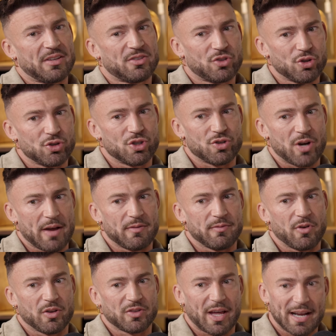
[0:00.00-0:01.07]
they're such a
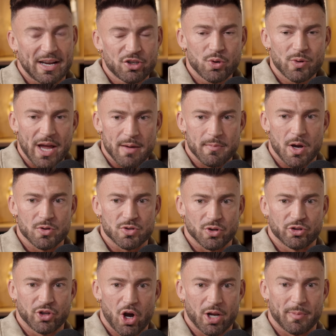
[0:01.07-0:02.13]
driving force. And I do get
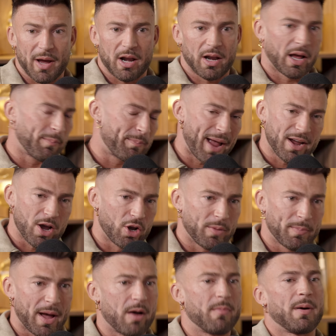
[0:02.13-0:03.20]
emotional talking about it. I bang on
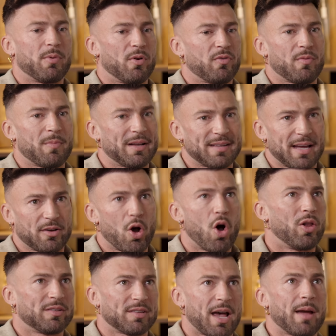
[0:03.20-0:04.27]
about my brother and my dad
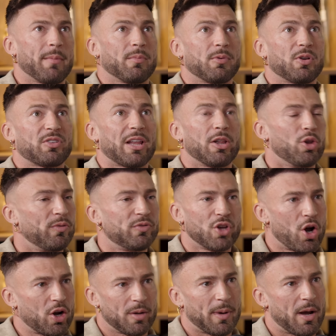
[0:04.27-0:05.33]
all the time because I love
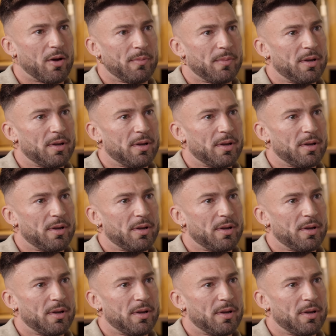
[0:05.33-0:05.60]
talking about